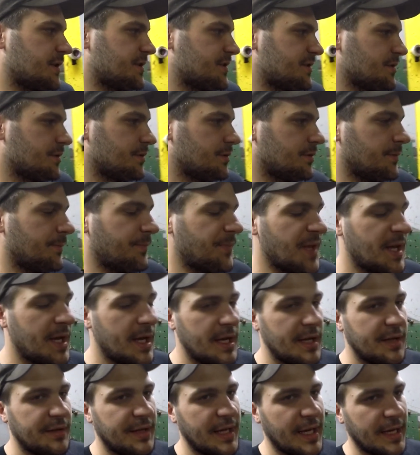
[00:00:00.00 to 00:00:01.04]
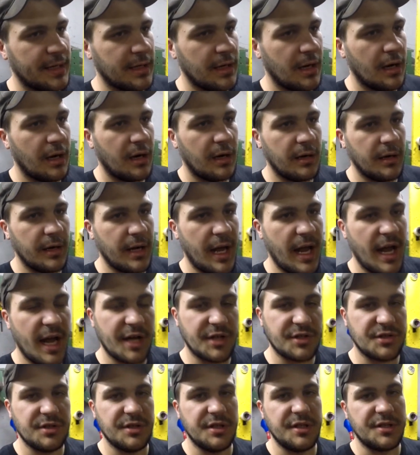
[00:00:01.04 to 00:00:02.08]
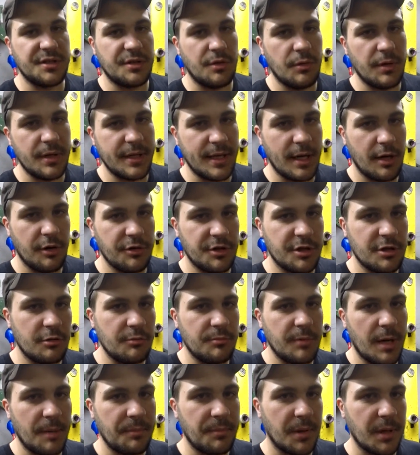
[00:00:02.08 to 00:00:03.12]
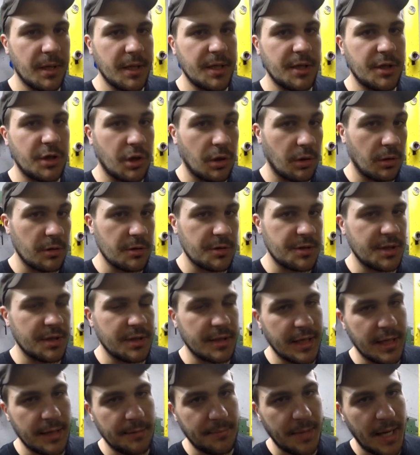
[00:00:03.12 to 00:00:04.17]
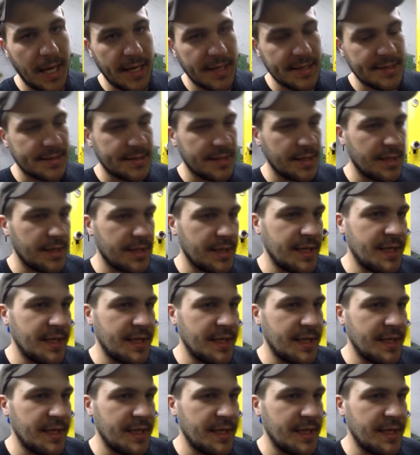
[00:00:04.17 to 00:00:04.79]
So that car actually is going down to my buddy Kurt in Madison.